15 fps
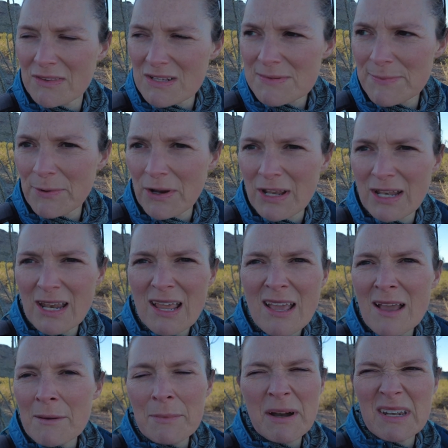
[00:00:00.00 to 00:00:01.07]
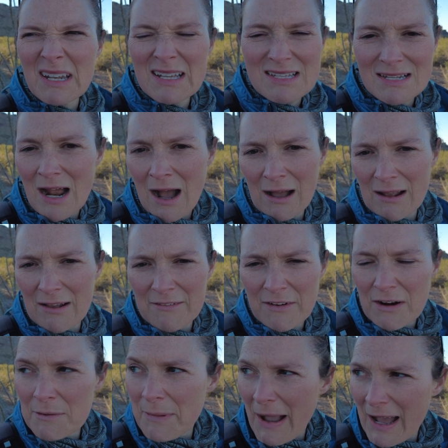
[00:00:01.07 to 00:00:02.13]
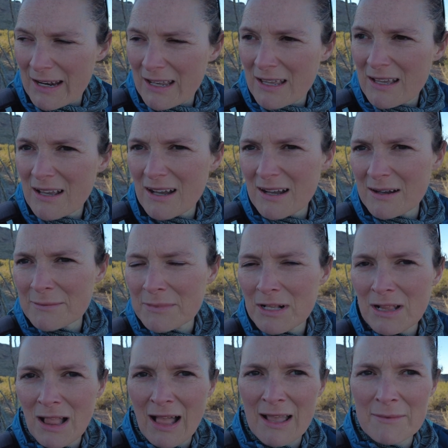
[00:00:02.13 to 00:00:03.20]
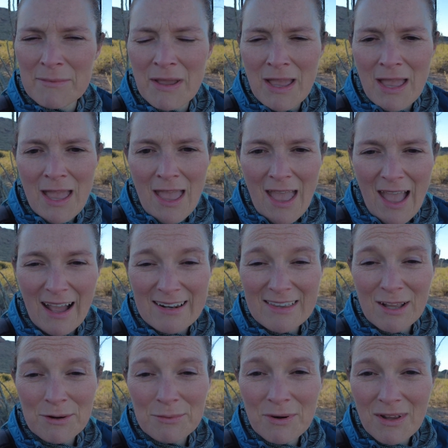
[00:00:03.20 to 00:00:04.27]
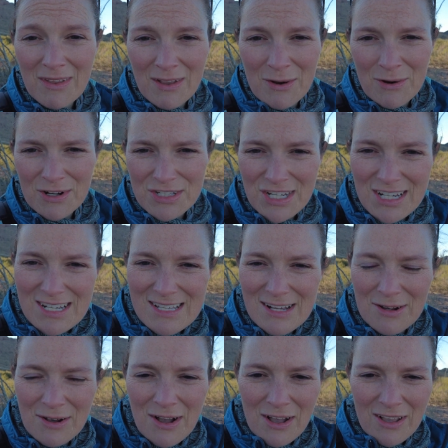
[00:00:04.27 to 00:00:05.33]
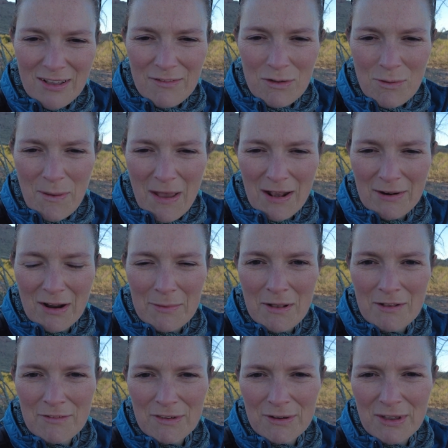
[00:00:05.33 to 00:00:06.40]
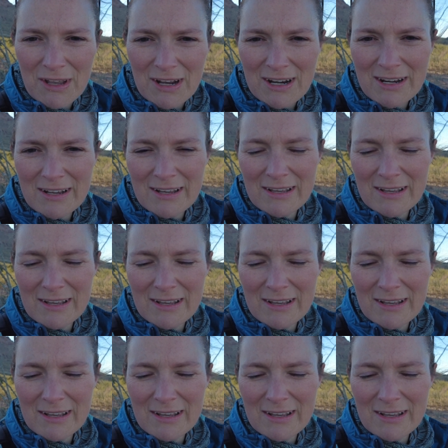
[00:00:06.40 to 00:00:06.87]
at this point, but it's not a very bad climb. And they're really gorgeous, so I'll give you a panoramic view here.